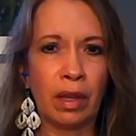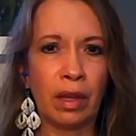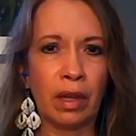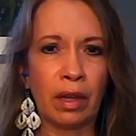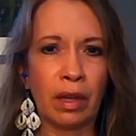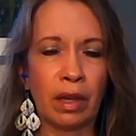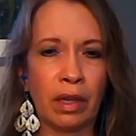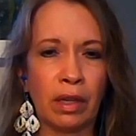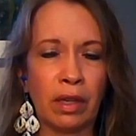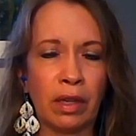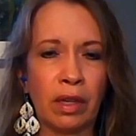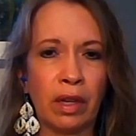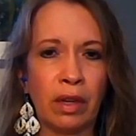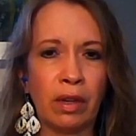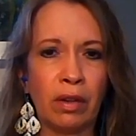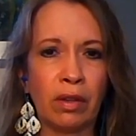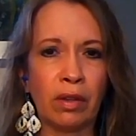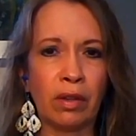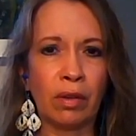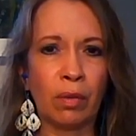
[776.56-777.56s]
and
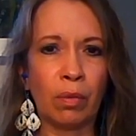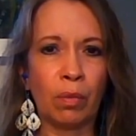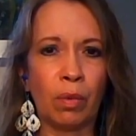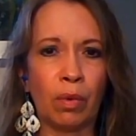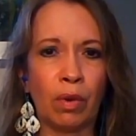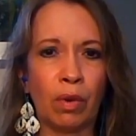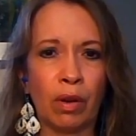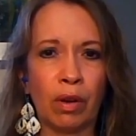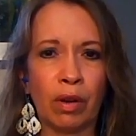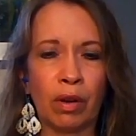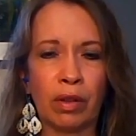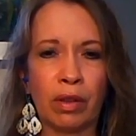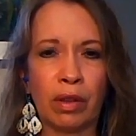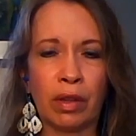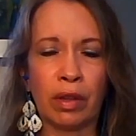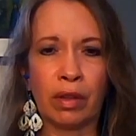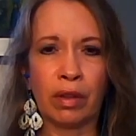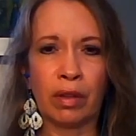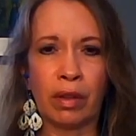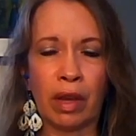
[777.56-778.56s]
continue to work
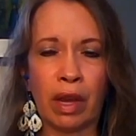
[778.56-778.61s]
this